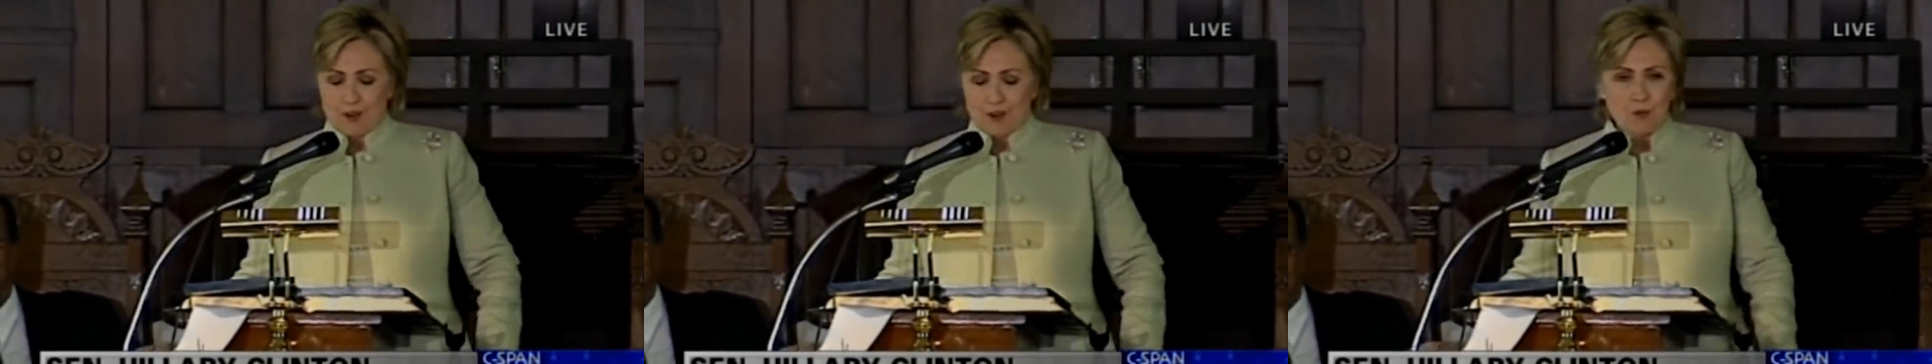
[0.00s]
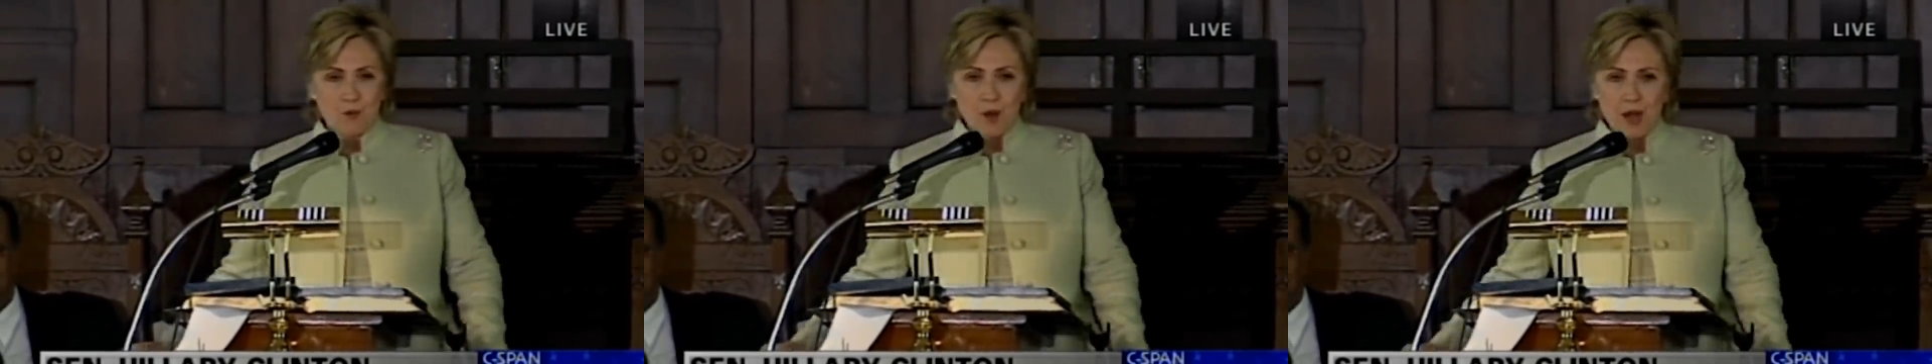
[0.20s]

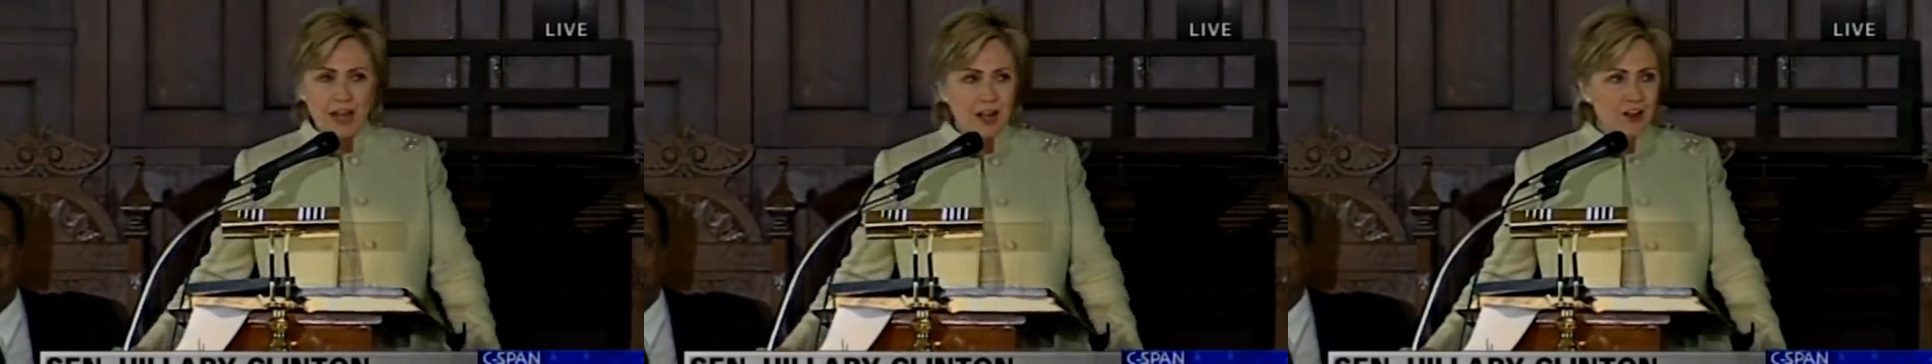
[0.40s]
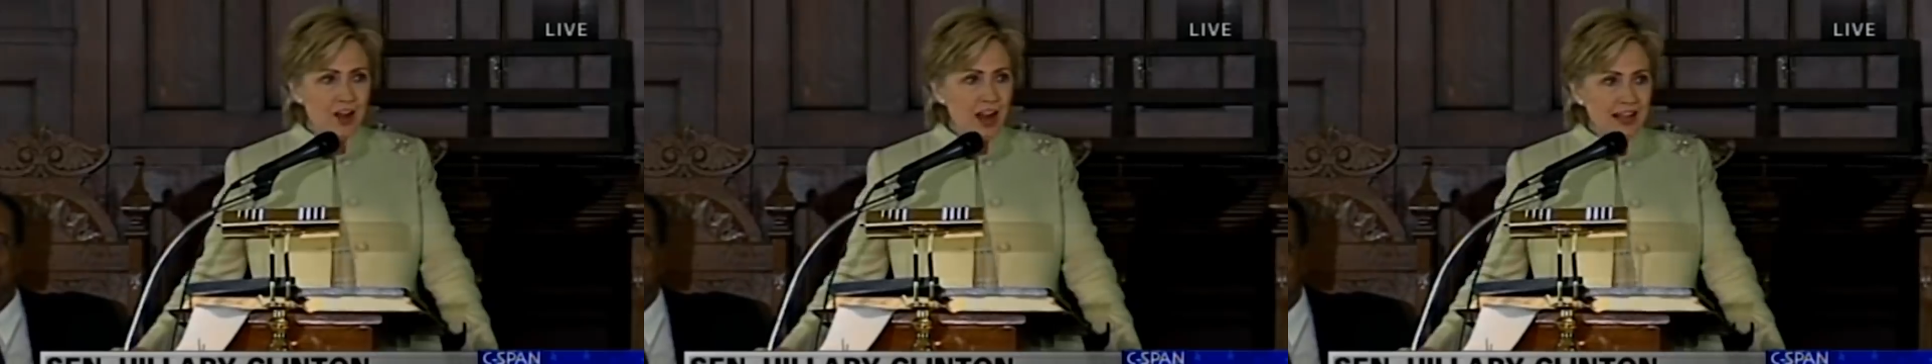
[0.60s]
from
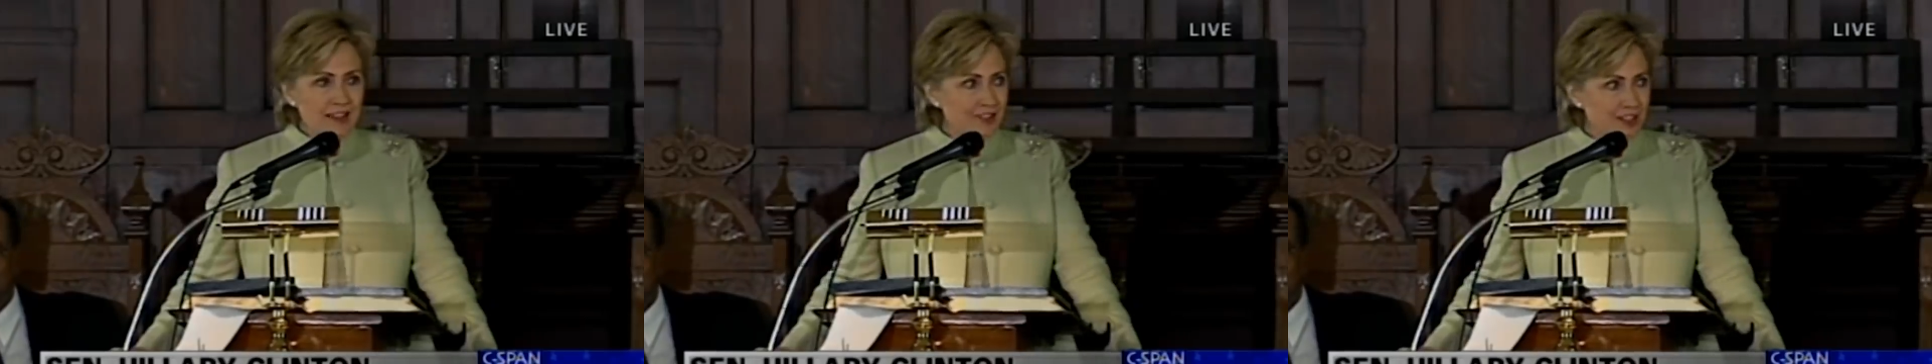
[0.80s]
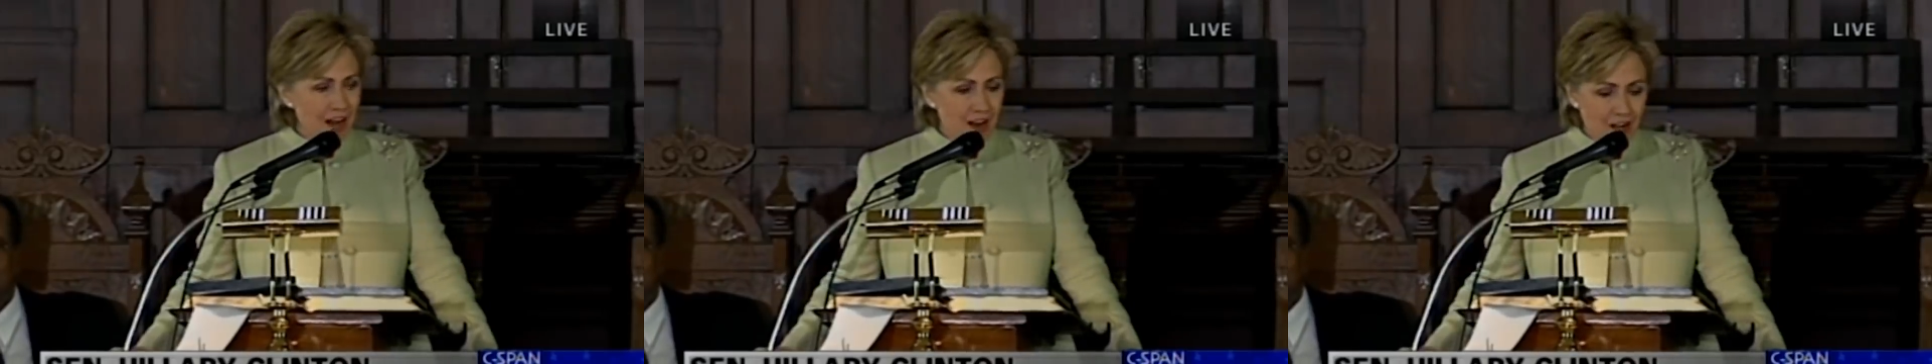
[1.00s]
where
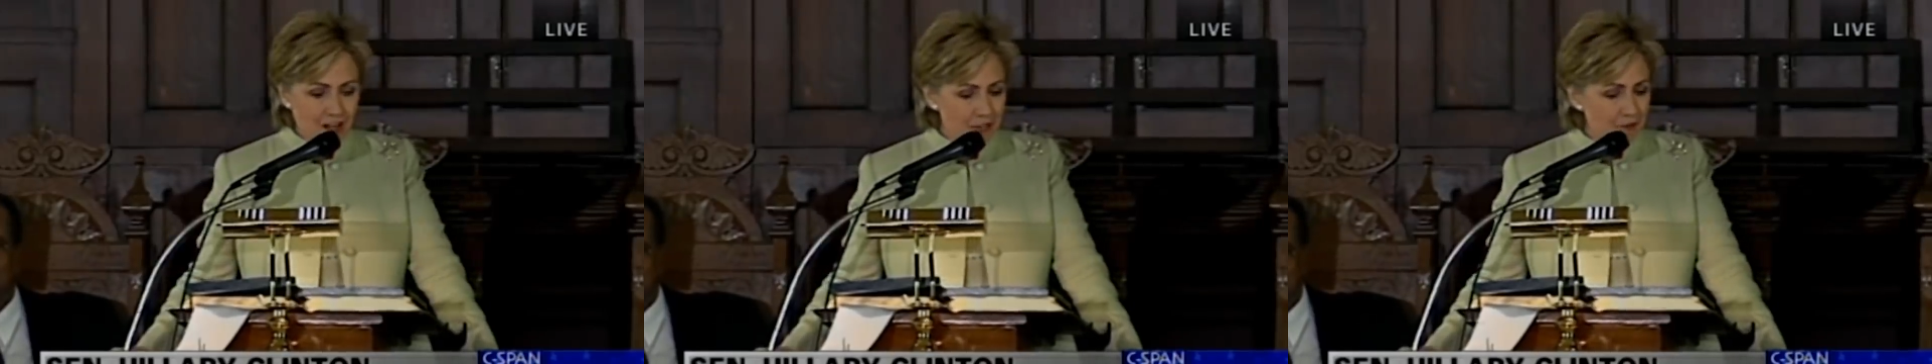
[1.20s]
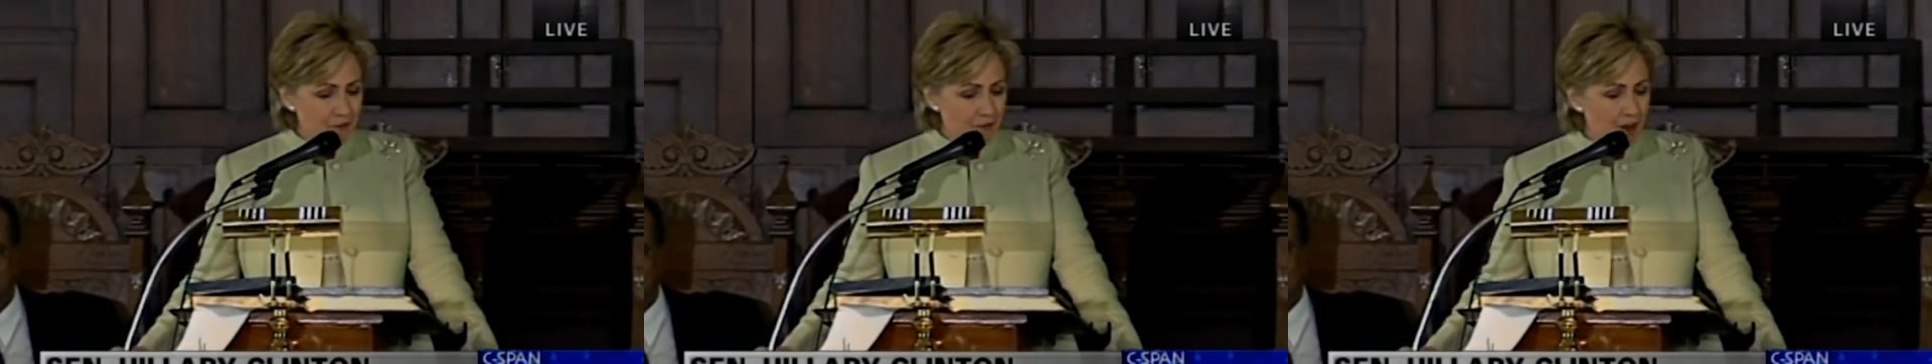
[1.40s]
I
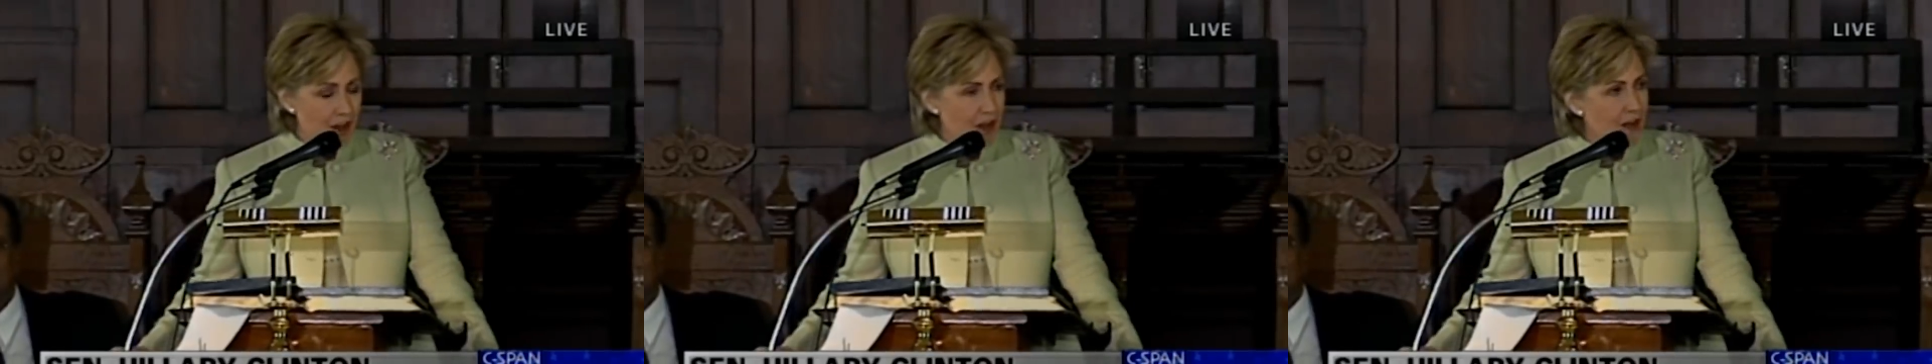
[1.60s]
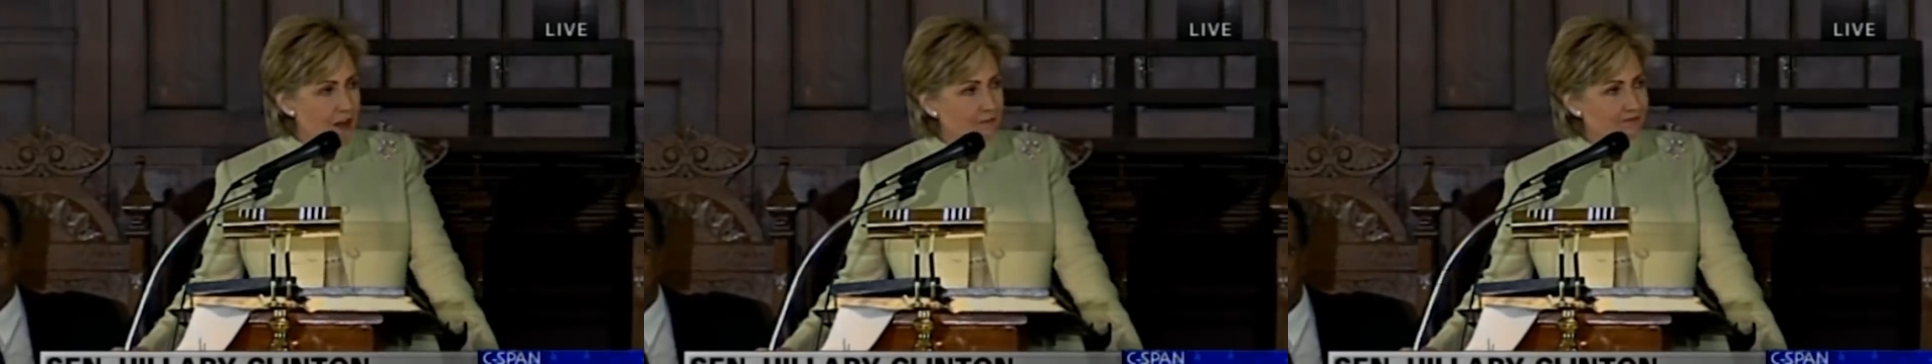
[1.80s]
started
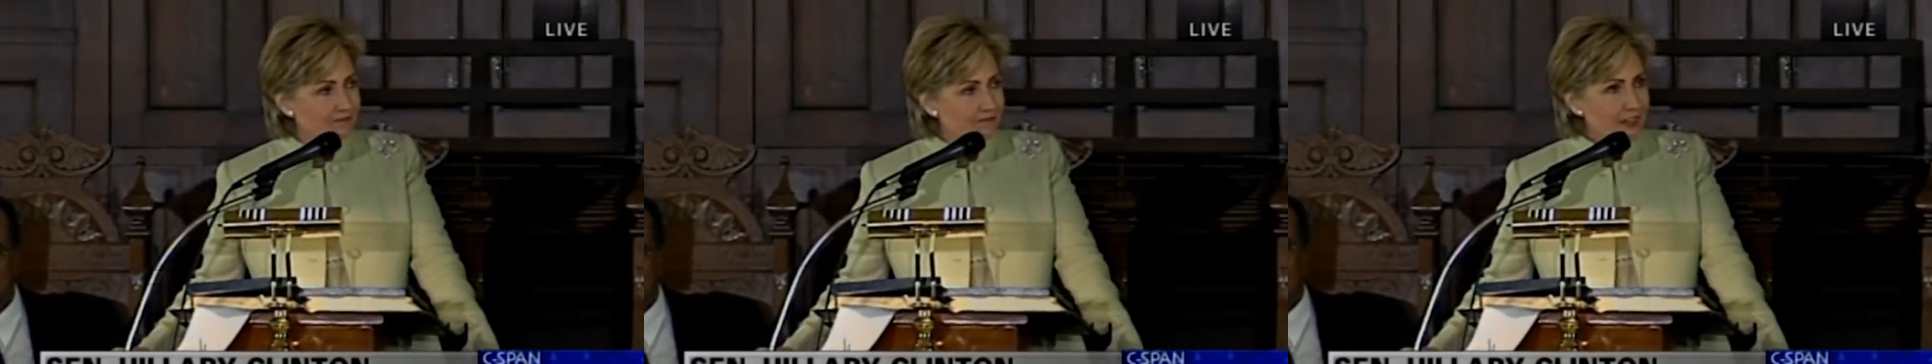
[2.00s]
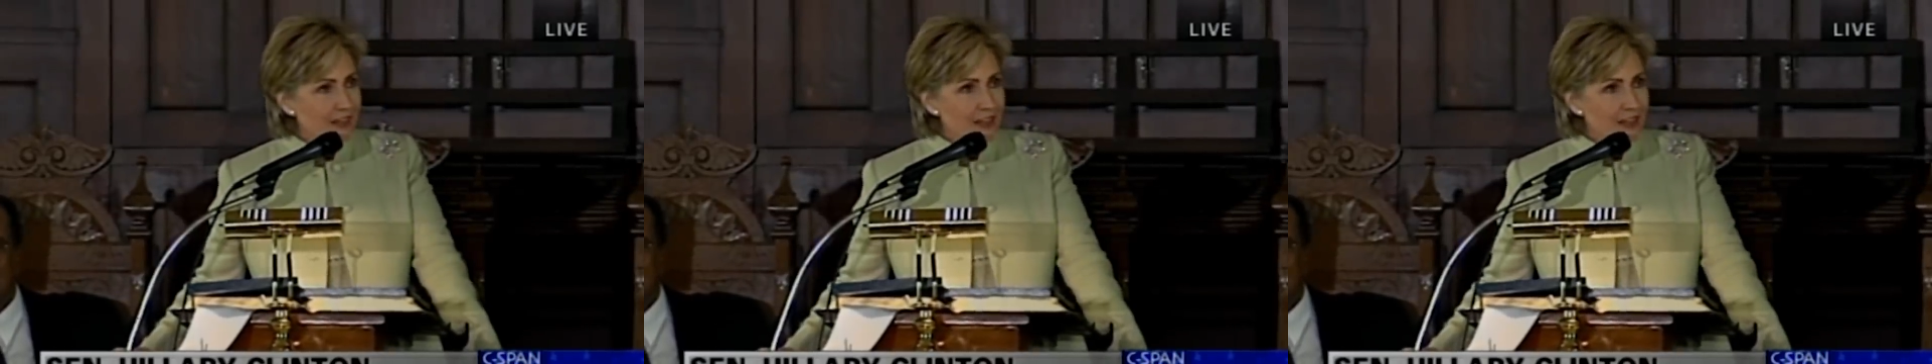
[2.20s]
from.